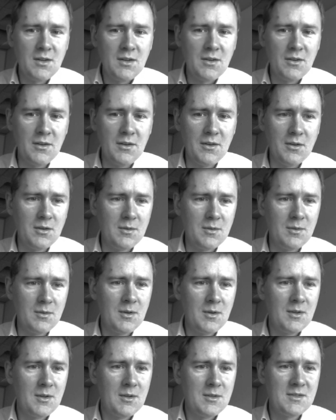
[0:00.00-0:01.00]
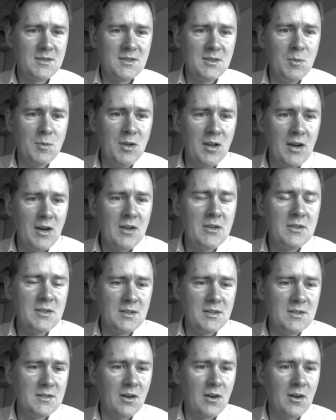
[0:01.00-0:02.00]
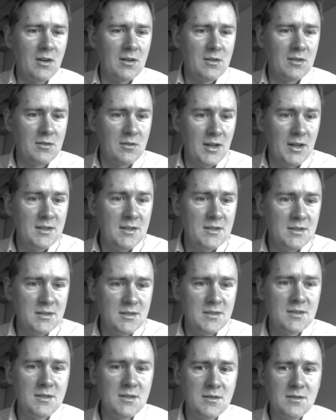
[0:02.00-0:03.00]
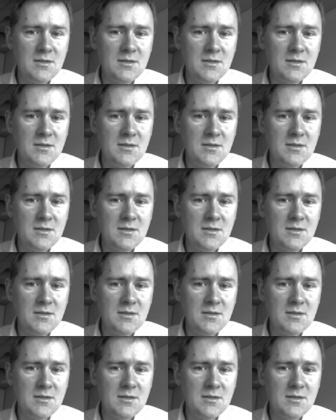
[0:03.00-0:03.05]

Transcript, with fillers: the similarities are greatest